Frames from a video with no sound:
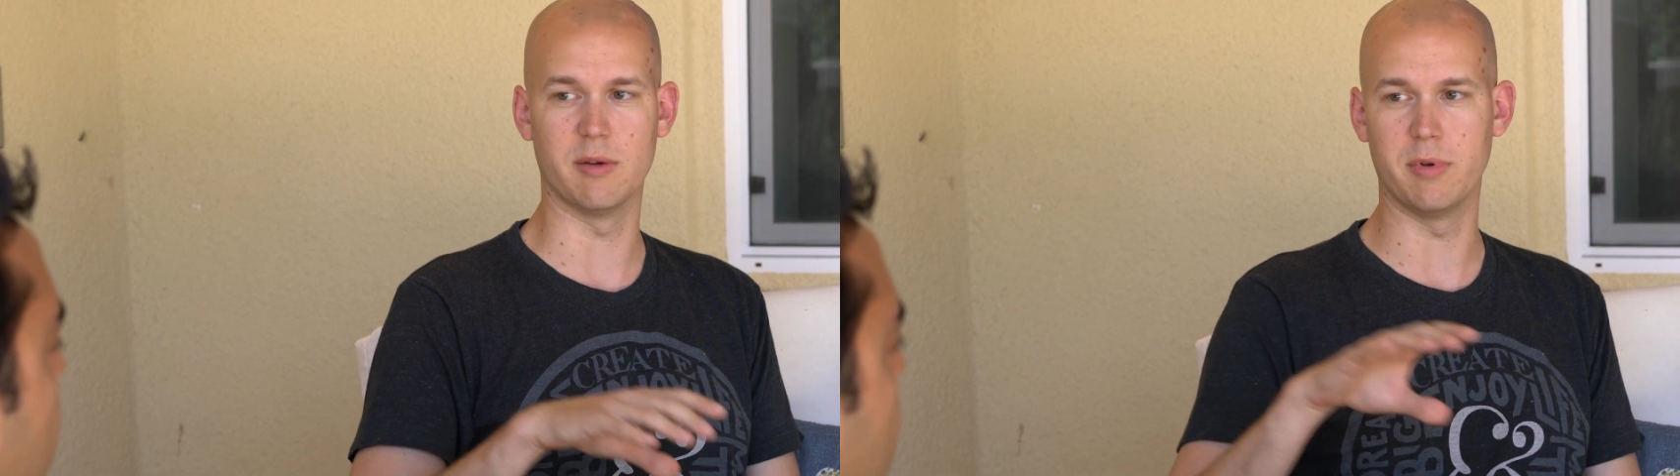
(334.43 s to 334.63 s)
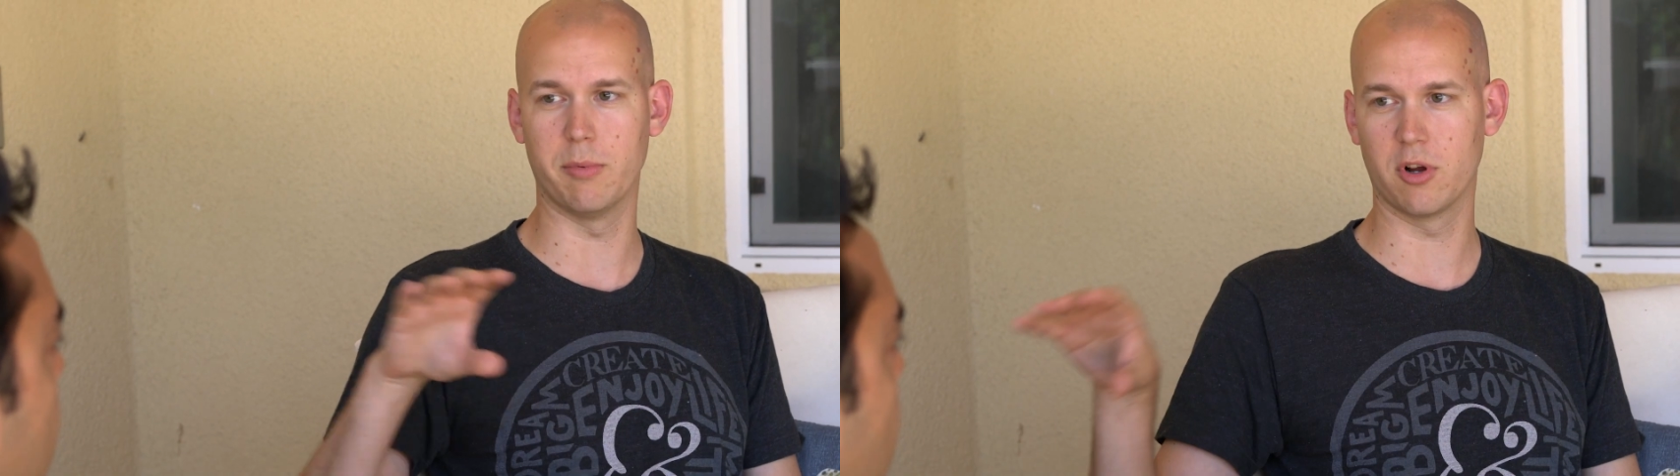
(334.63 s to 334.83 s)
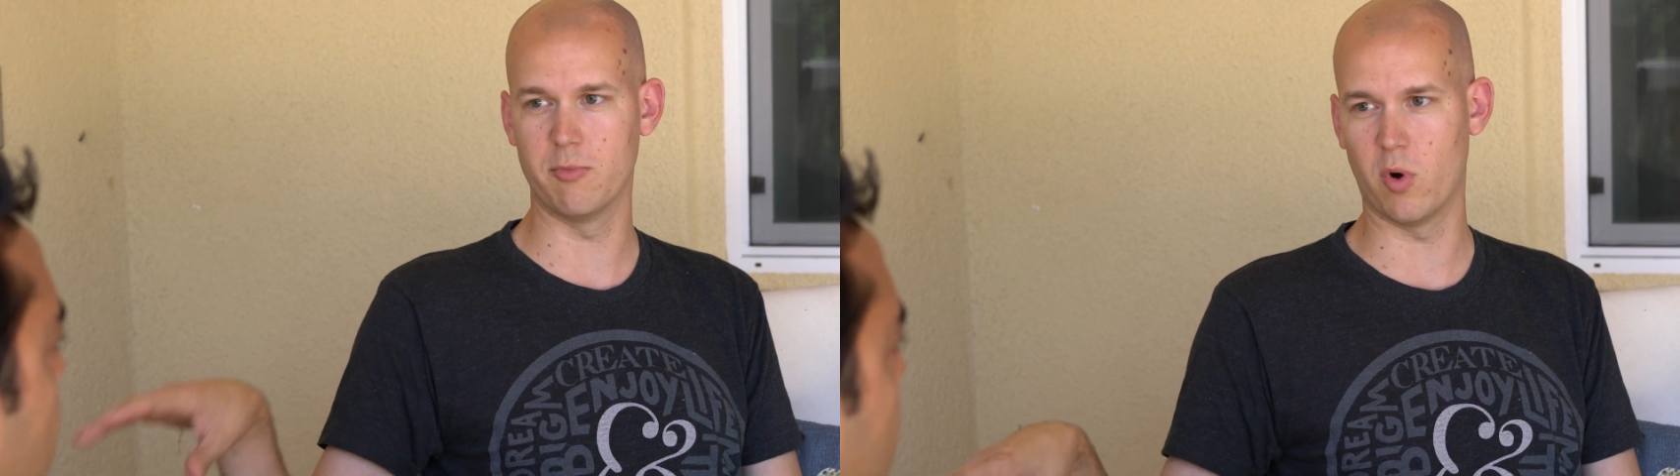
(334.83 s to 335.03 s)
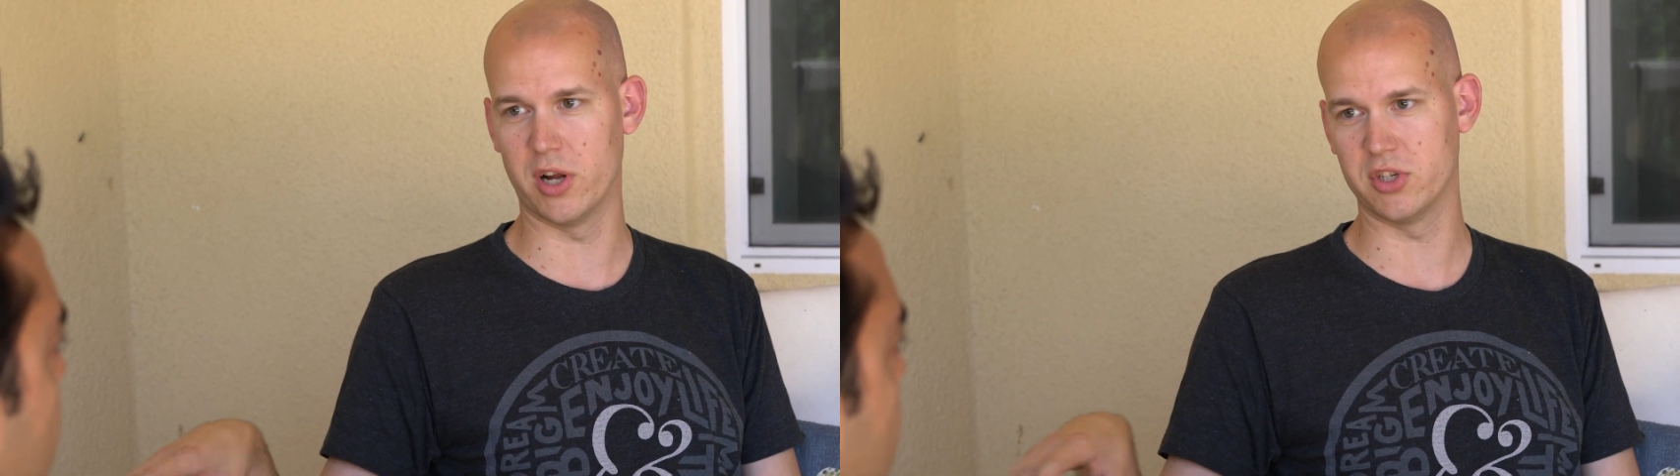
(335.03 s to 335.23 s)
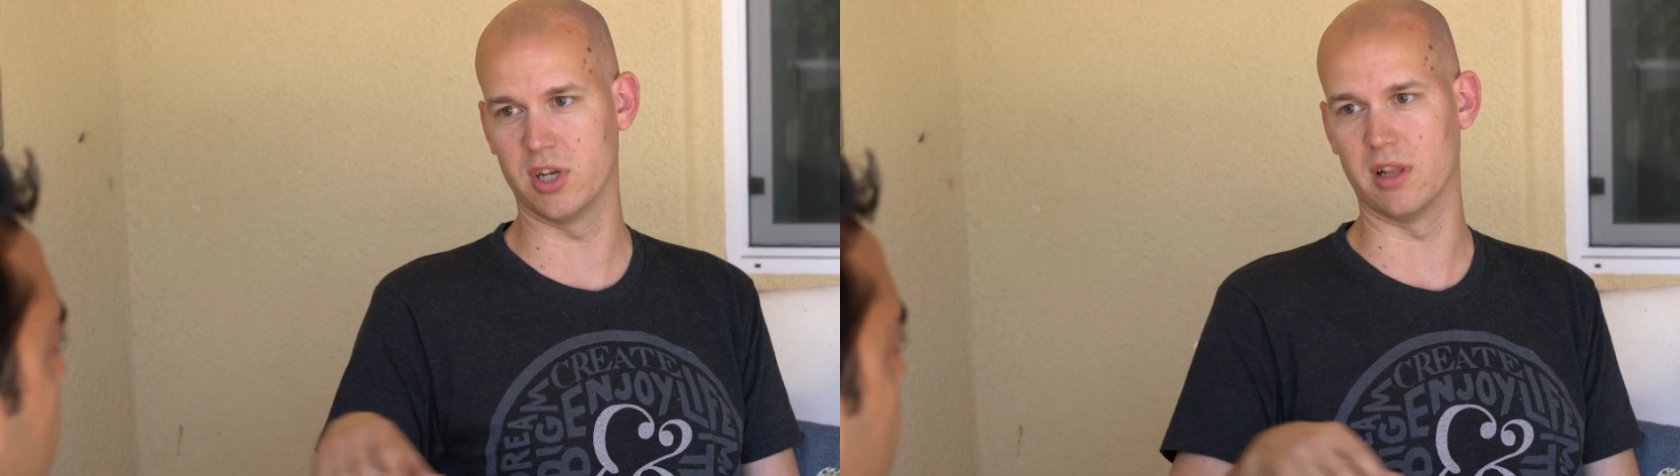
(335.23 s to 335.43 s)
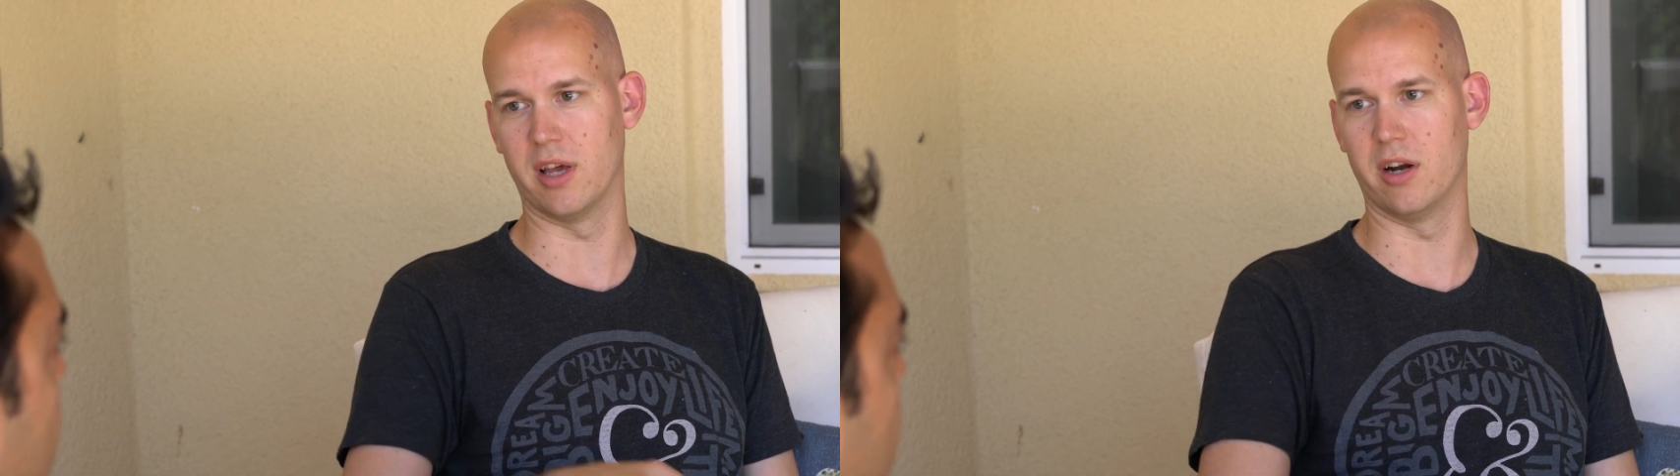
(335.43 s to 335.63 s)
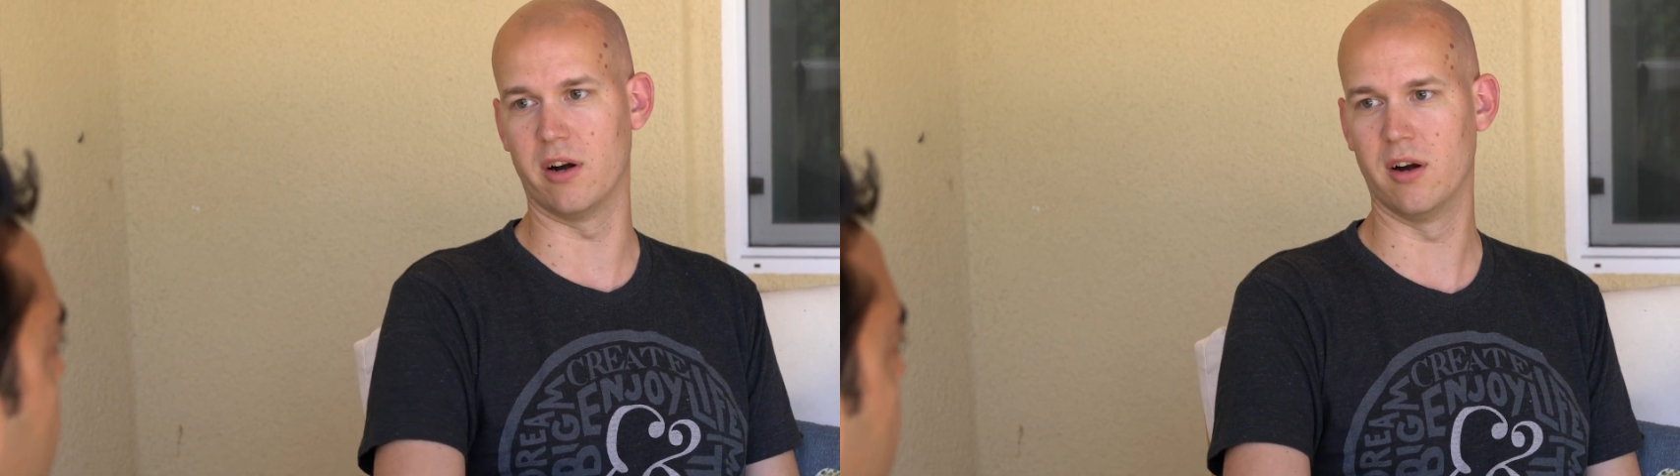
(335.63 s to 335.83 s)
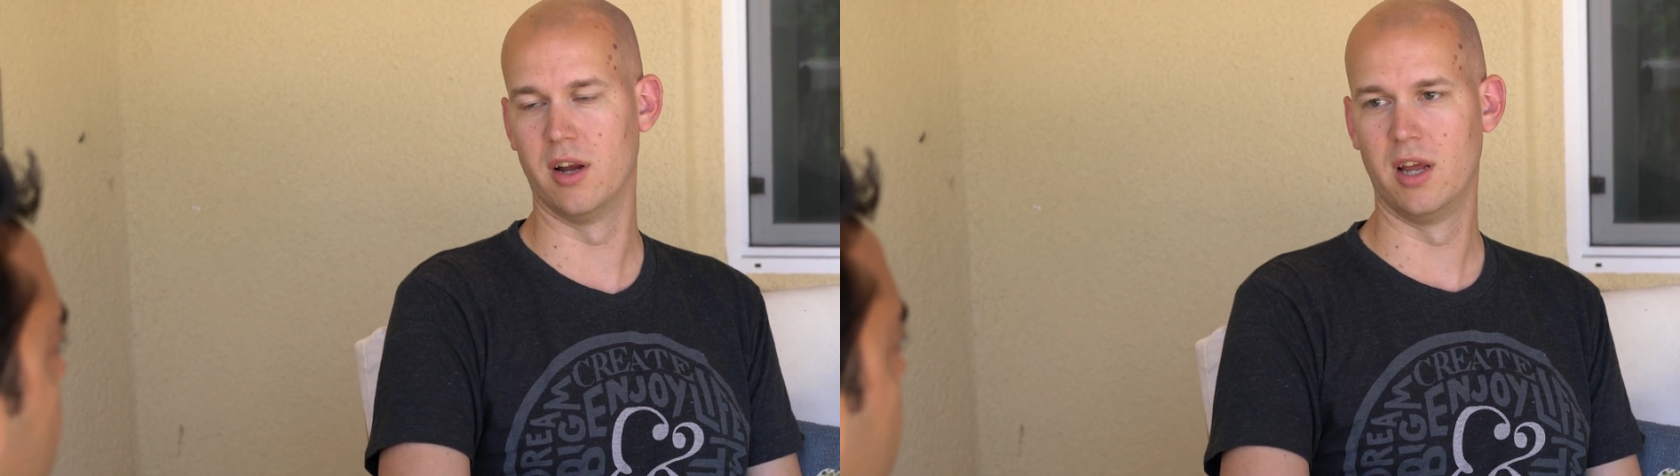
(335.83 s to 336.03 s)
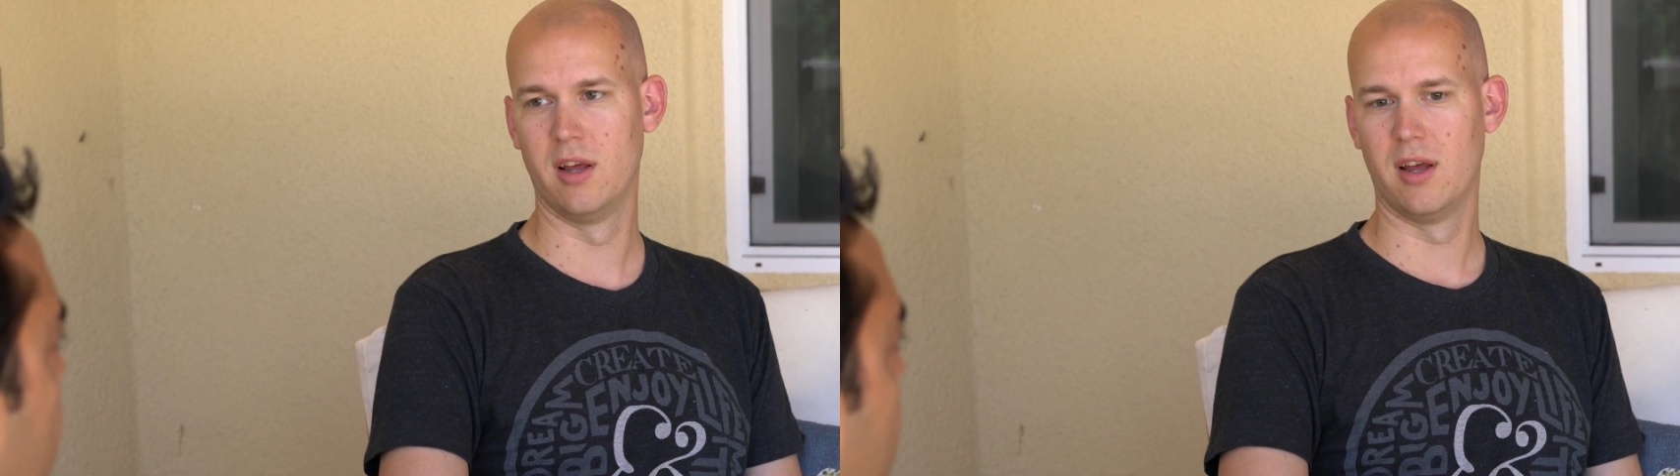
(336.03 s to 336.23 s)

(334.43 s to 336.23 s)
some people are going to be watching it later.